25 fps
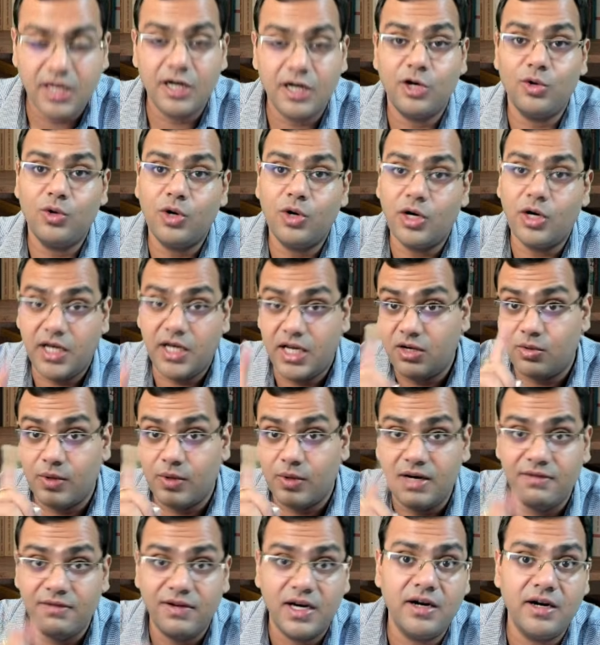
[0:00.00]
Do not take
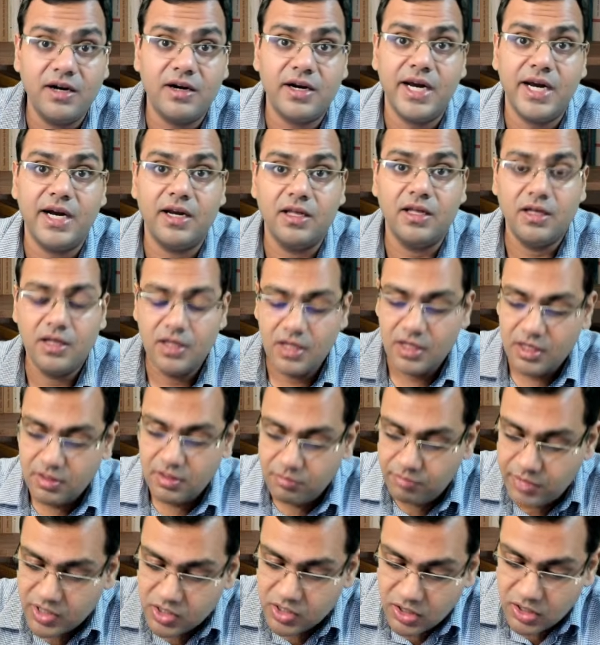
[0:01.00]
1,200,
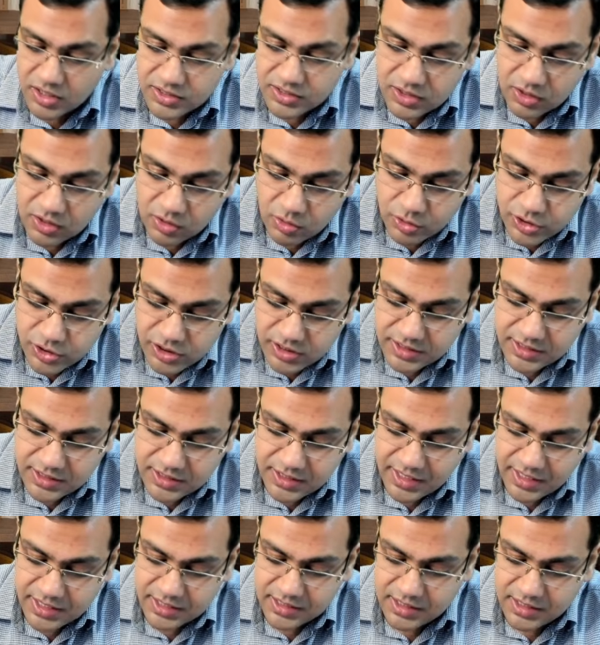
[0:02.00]
because the question
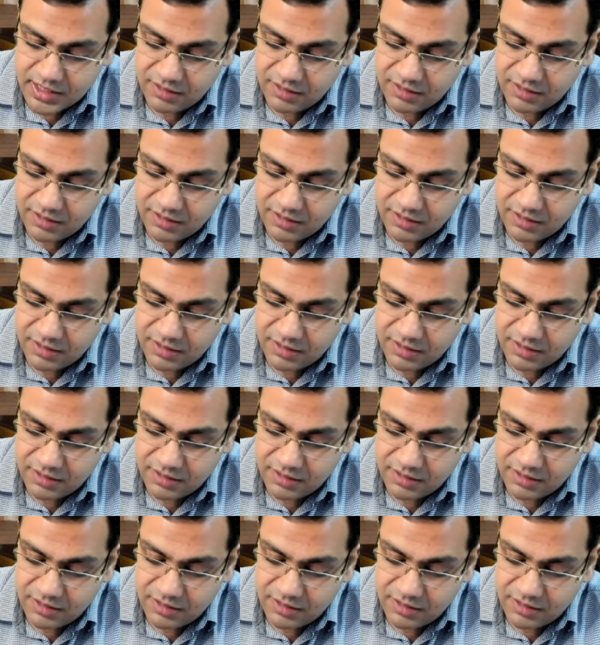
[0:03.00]
says